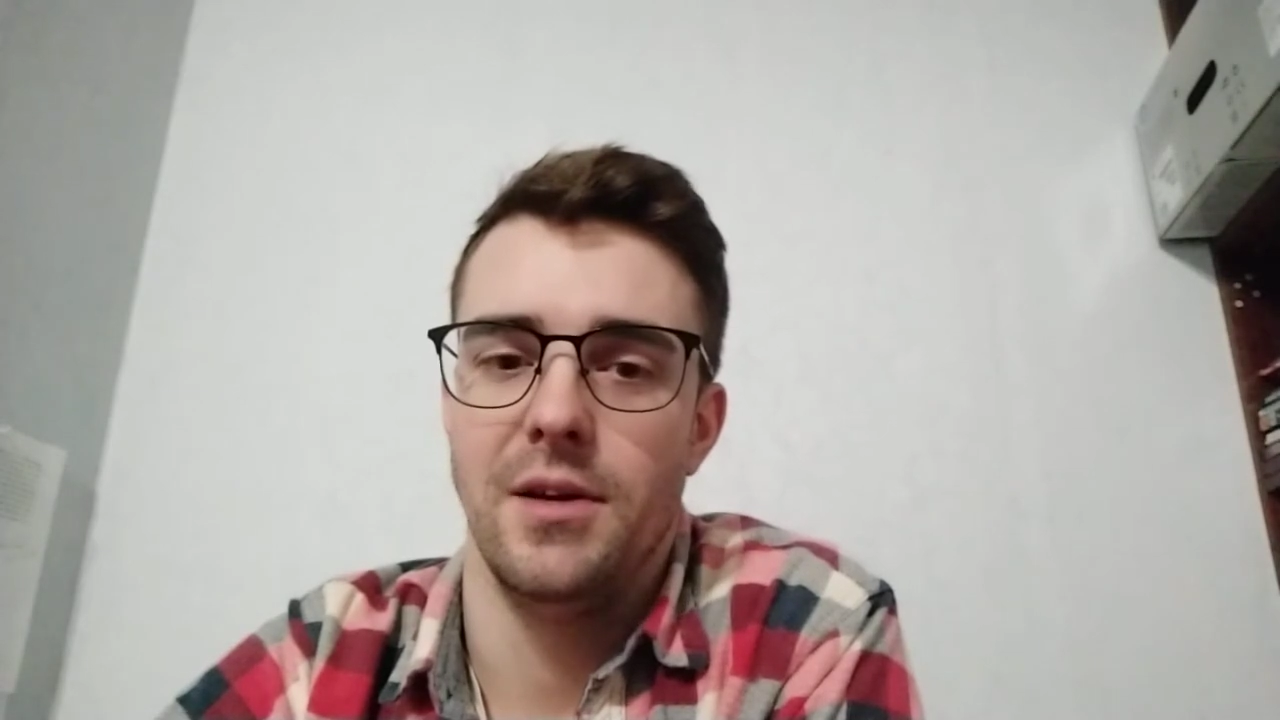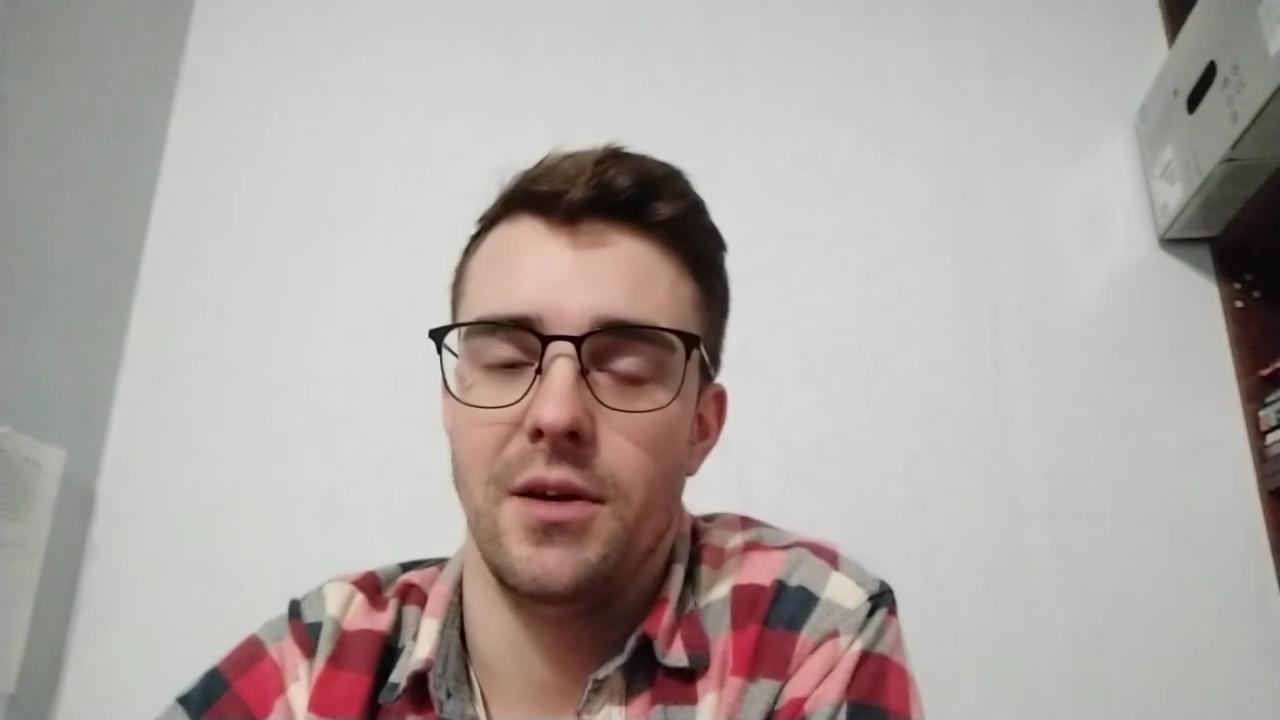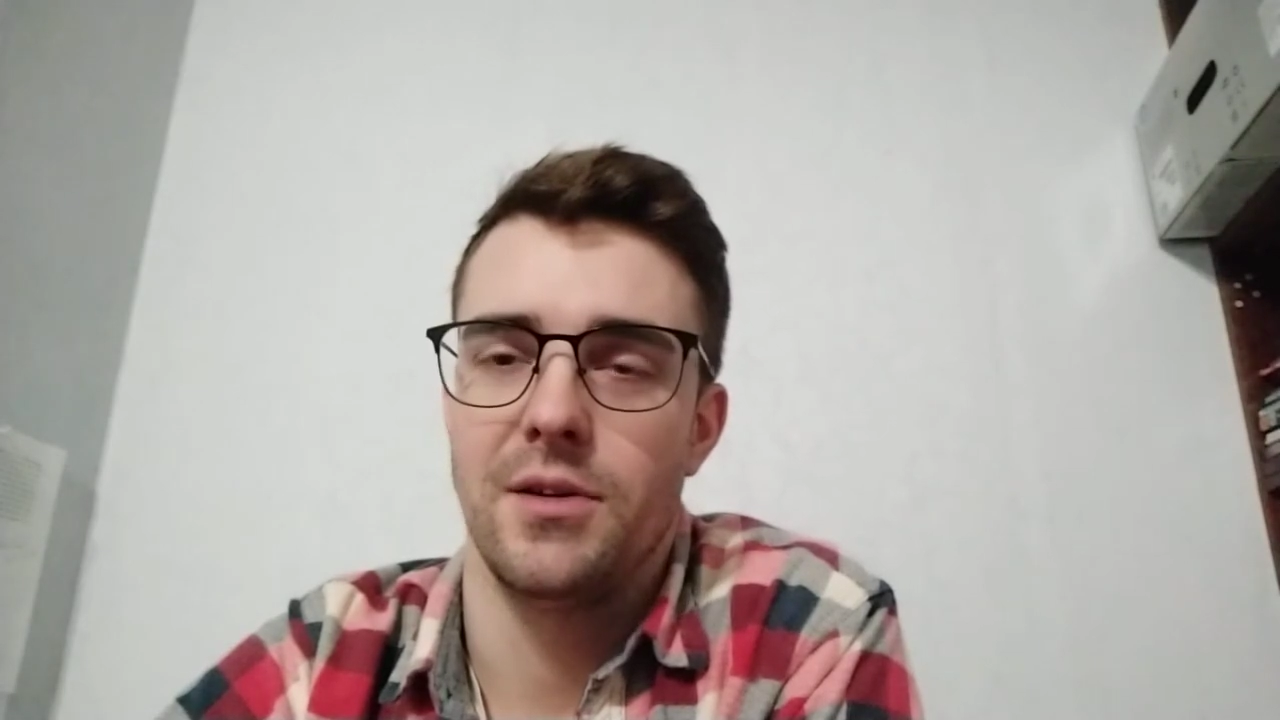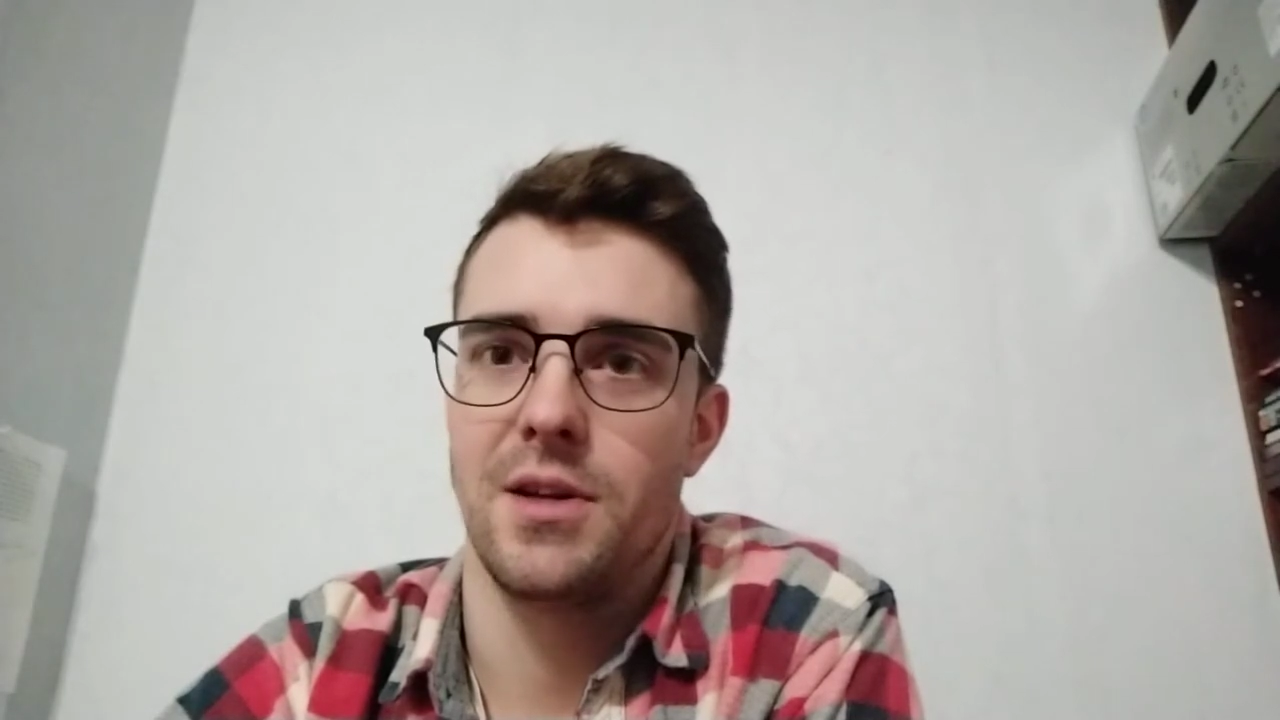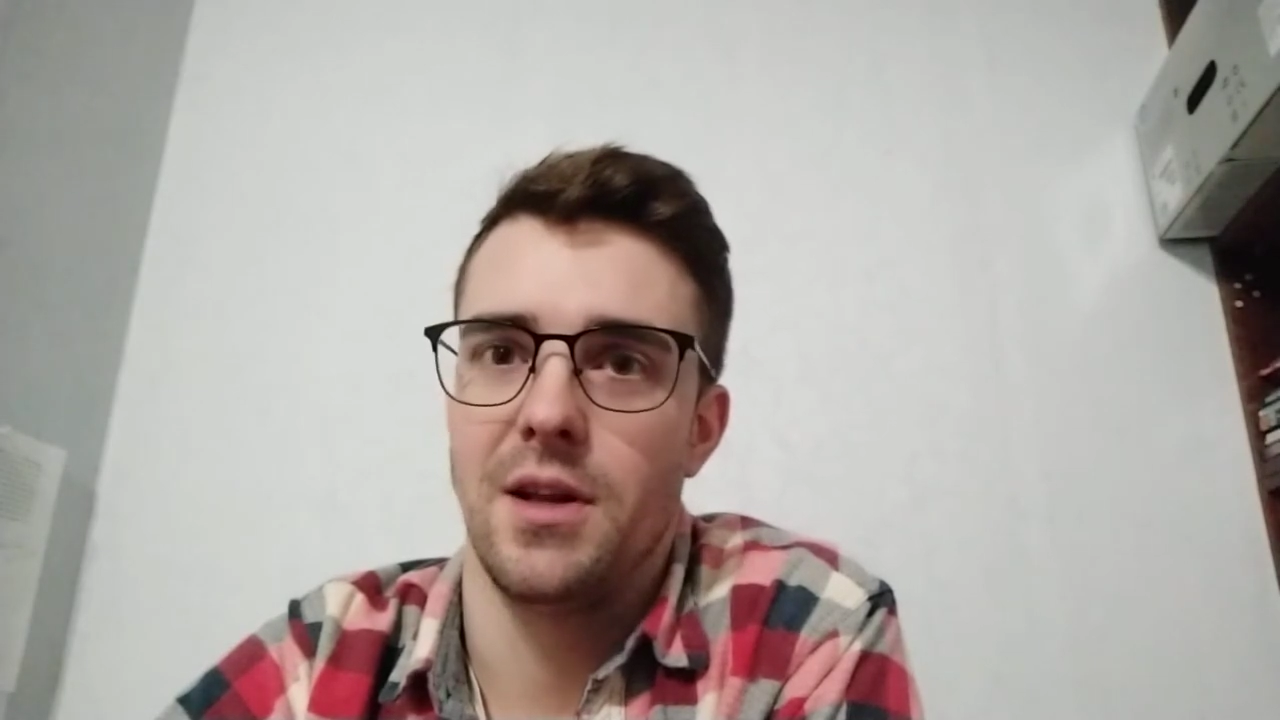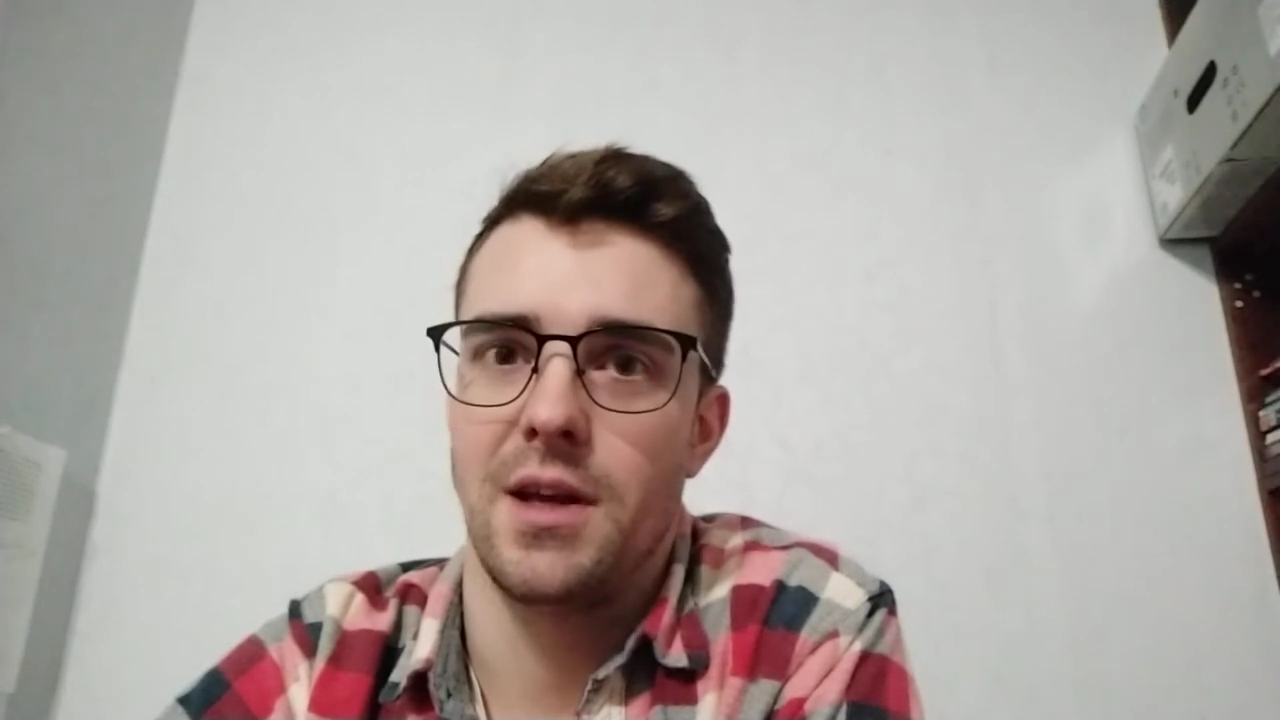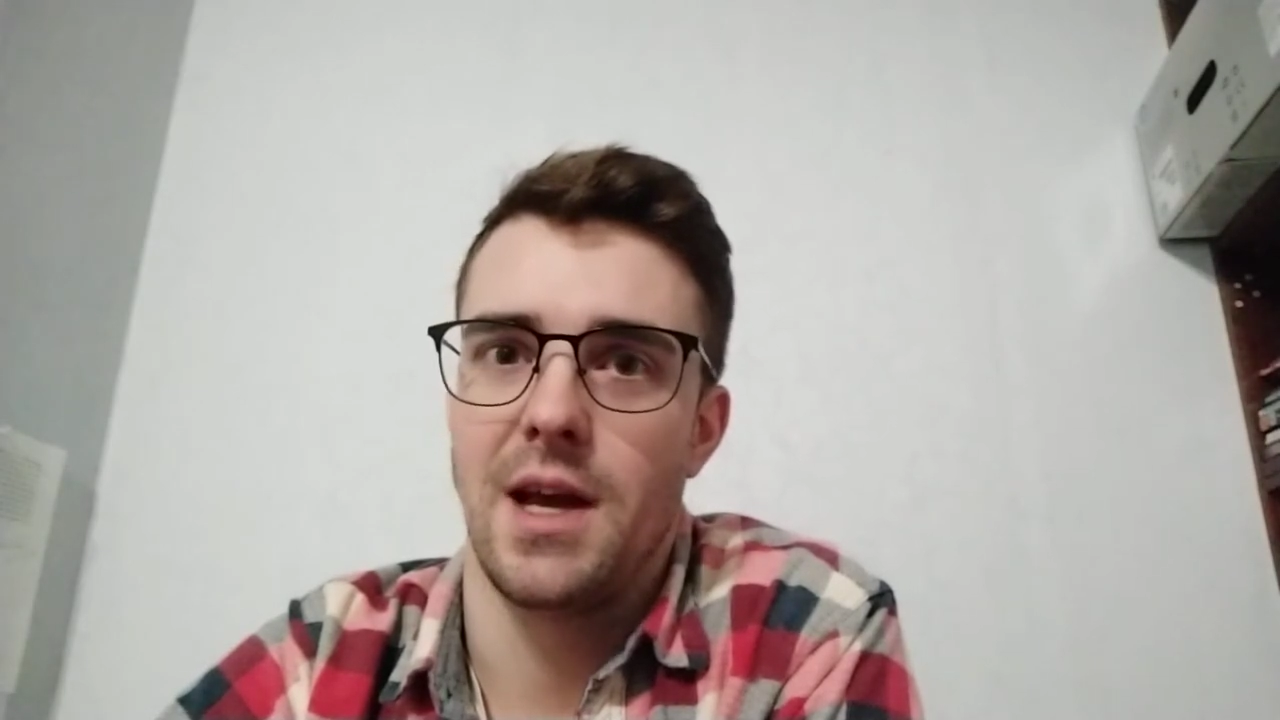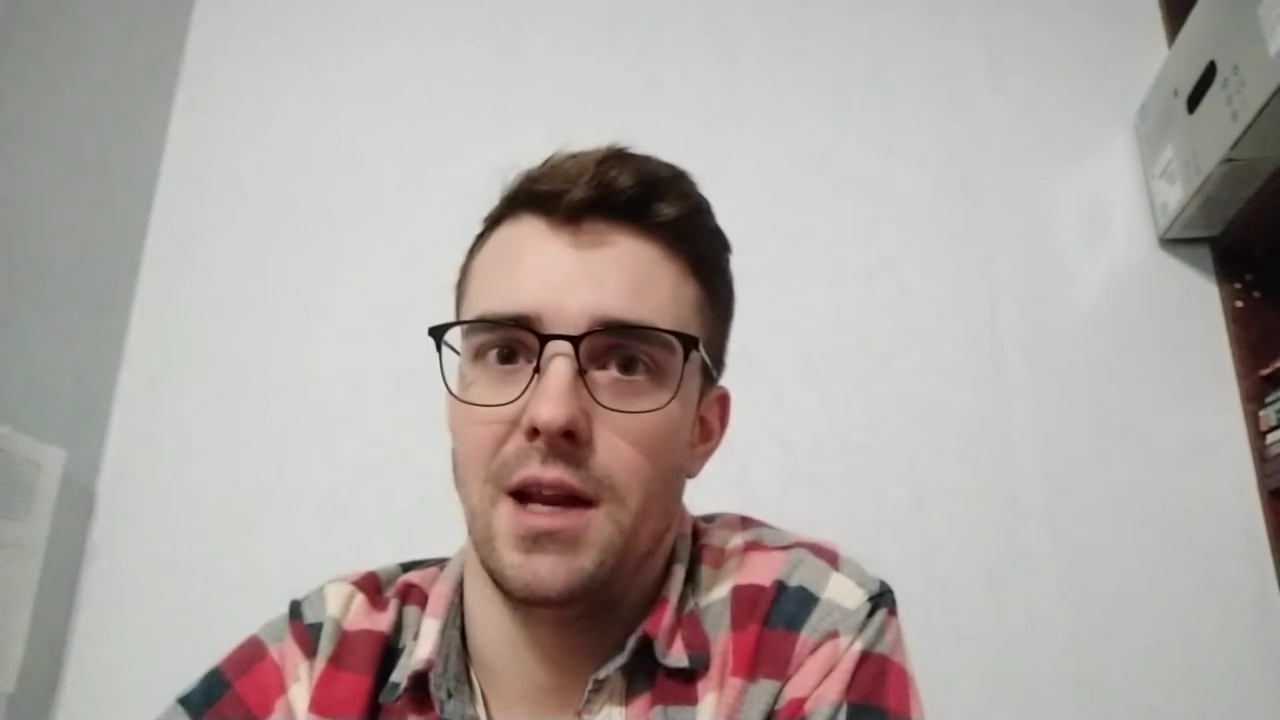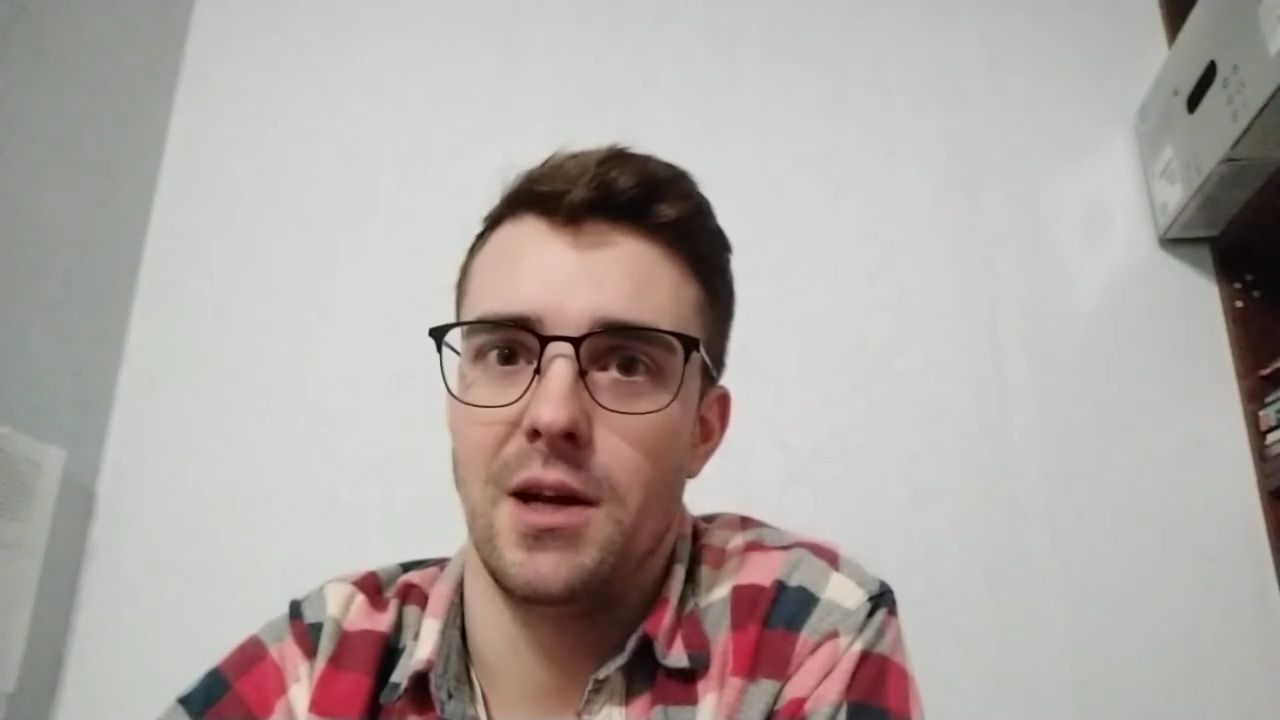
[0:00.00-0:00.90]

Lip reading: Ursula K.